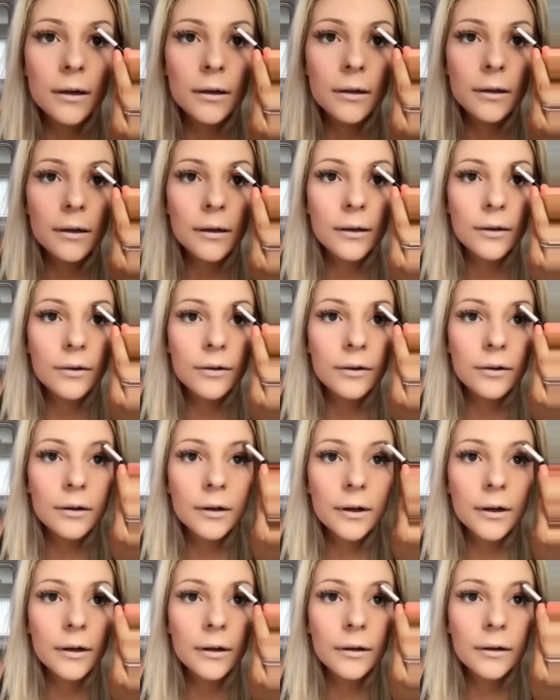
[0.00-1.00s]
and
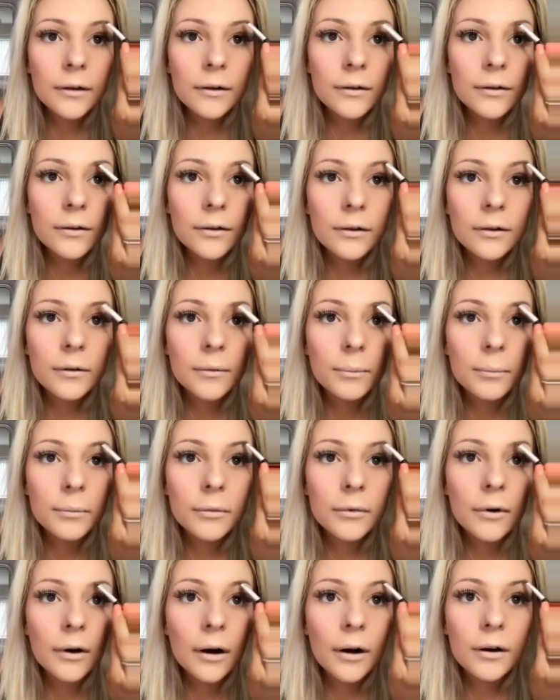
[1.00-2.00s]
literally just
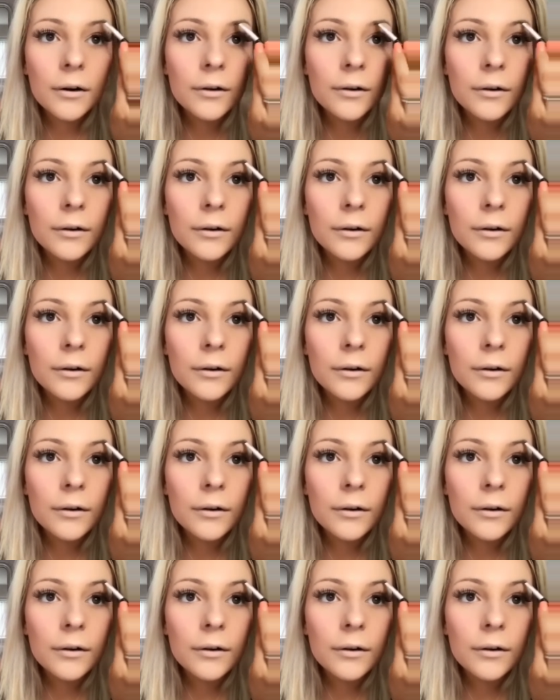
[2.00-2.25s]
brush